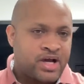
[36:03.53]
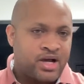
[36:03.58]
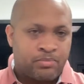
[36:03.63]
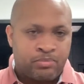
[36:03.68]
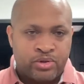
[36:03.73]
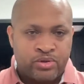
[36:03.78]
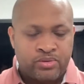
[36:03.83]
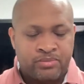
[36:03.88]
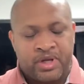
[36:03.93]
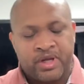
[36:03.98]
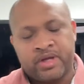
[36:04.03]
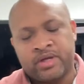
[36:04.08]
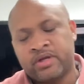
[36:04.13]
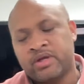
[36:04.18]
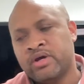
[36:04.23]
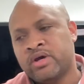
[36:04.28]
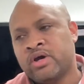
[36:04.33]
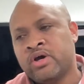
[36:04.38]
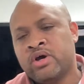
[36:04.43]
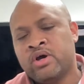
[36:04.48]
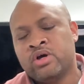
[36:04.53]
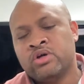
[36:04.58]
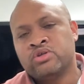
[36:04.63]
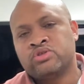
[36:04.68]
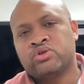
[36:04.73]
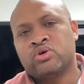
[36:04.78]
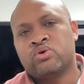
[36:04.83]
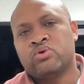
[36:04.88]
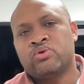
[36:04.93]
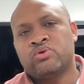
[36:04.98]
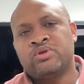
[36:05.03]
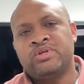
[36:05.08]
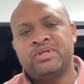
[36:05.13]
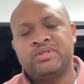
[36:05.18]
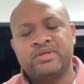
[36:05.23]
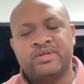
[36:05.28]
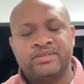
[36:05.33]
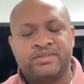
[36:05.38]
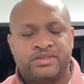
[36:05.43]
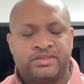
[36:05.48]
cock, boom, bang. So you
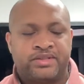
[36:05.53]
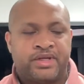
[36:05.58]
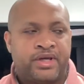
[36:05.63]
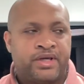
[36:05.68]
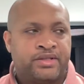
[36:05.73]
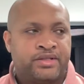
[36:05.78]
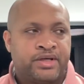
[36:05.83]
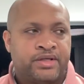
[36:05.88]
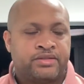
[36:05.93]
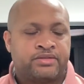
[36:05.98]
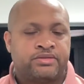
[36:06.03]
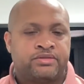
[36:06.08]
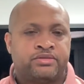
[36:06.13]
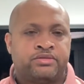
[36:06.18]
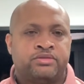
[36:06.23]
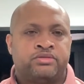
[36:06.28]
need to understand that